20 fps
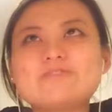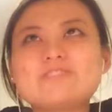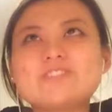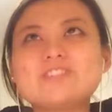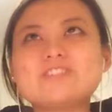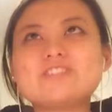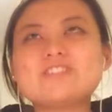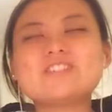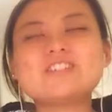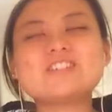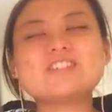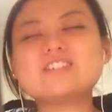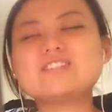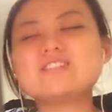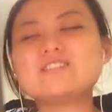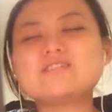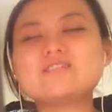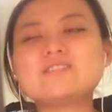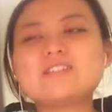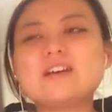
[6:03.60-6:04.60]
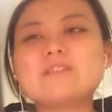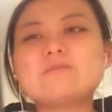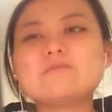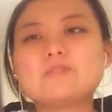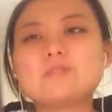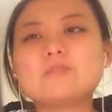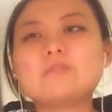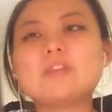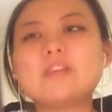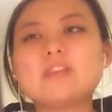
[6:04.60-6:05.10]
don't just do that
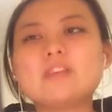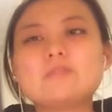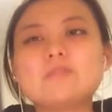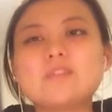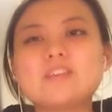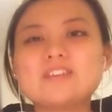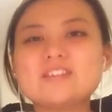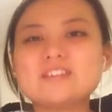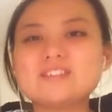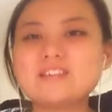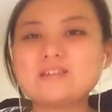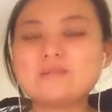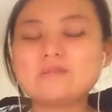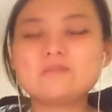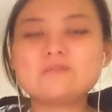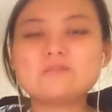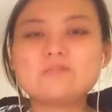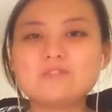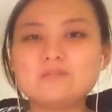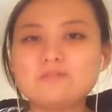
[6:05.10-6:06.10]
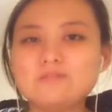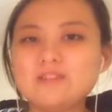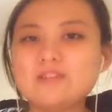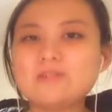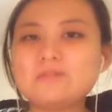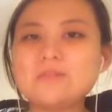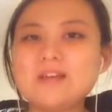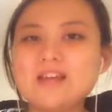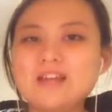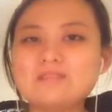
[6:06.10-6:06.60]
for me, because I will feel
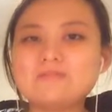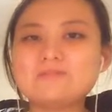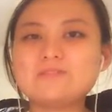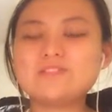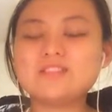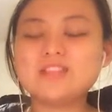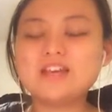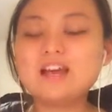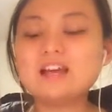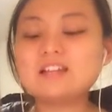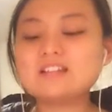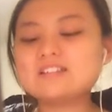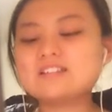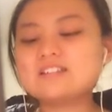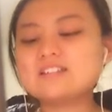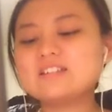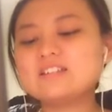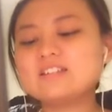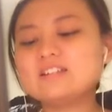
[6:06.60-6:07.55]
really bad for that.